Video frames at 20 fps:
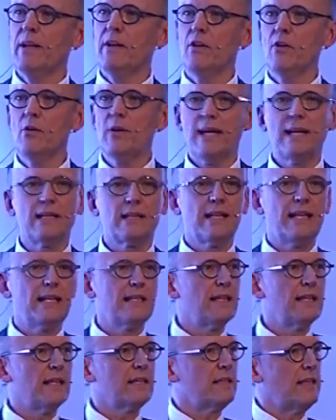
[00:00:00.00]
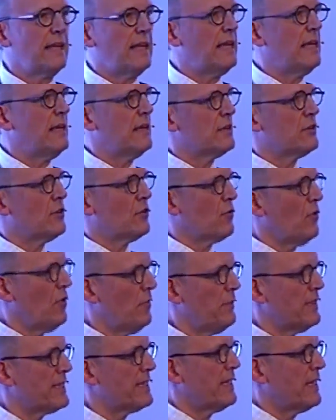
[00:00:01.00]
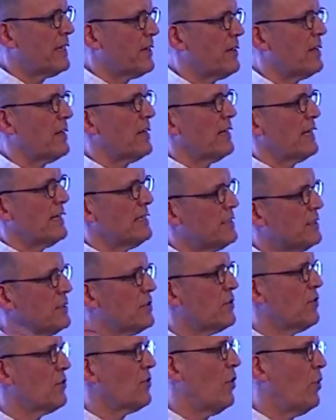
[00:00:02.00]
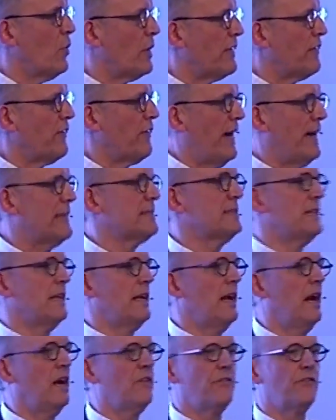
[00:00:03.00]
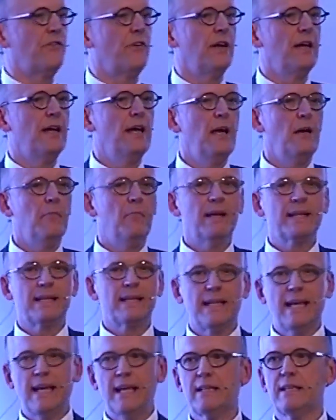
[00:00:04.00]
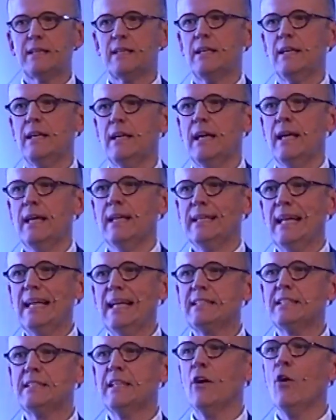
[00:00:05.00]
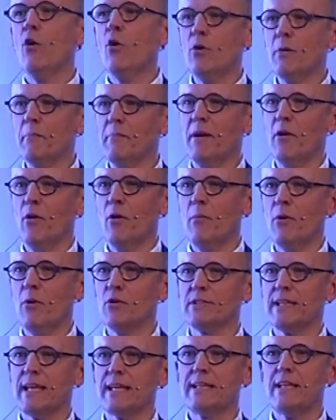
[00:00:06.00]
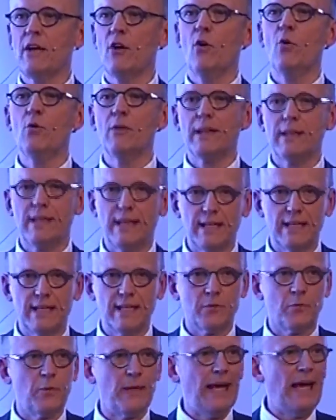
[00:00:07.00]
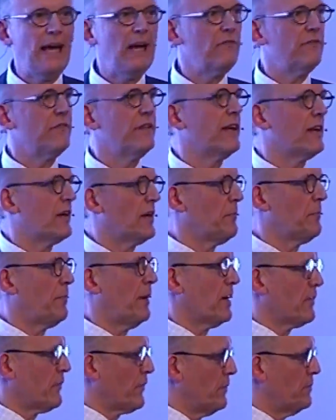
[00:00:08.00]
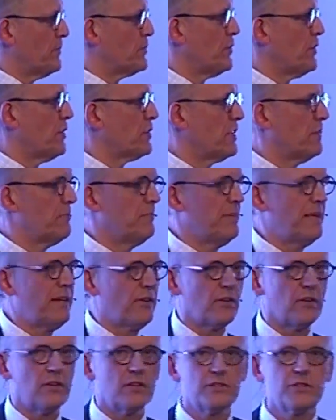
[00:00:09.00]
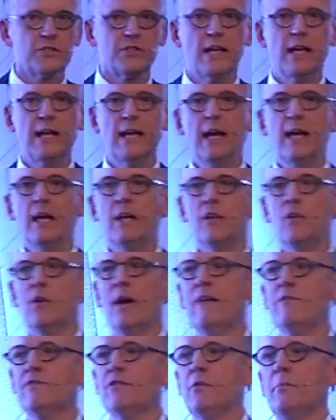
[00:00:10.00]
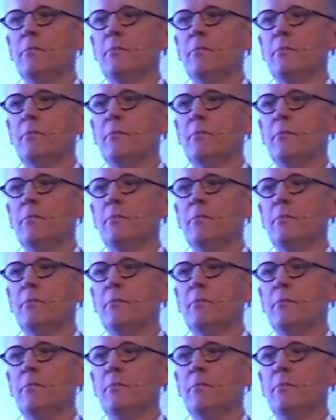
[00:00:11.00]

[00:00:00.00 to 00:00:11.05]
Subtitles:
look at then that the raw material isn't growing fast enough, but yet that's almost like the only thing that we have there apart from certain minerals, you have